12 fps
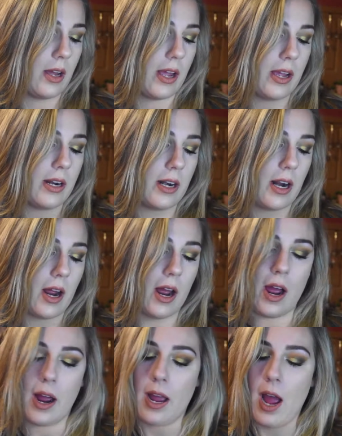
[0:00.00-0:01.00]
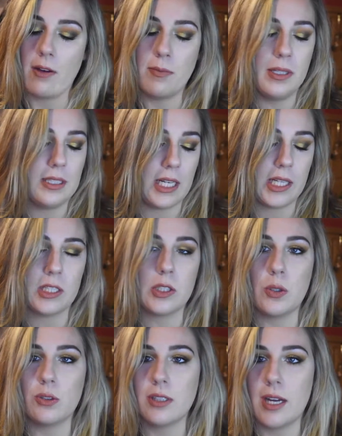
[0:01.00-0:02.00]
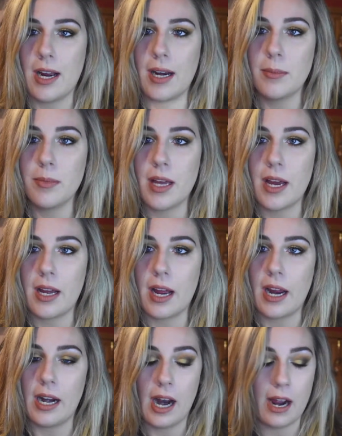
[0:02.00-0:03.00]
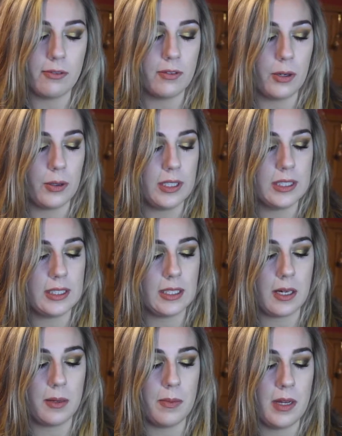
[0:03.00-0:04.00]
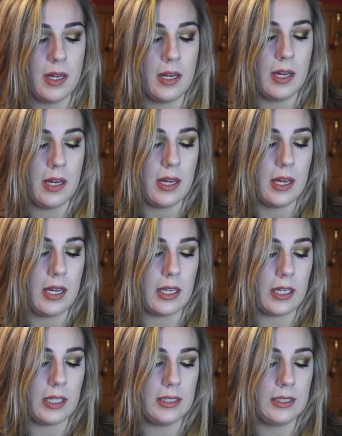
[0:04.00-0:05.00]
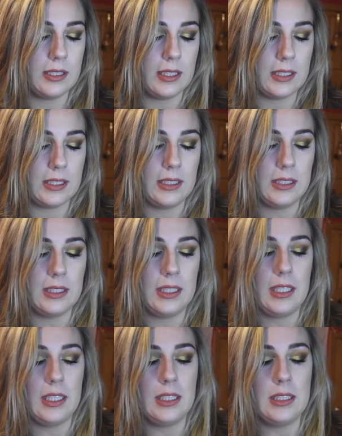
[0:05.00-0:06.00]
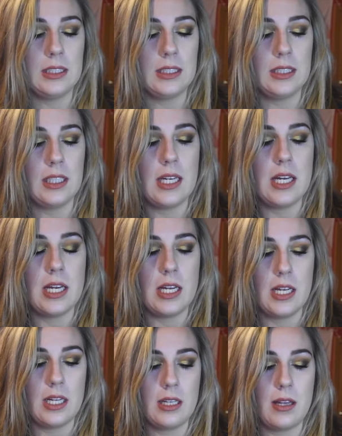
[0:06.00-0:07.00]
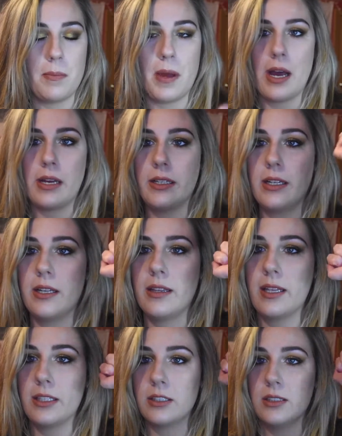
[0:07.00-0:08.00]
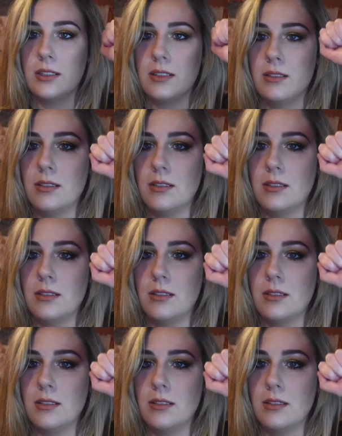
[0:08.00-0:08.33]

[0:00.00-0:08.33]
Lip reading: And I have been saying this whole time that I have noticed some inconsistencies in the palette. That's,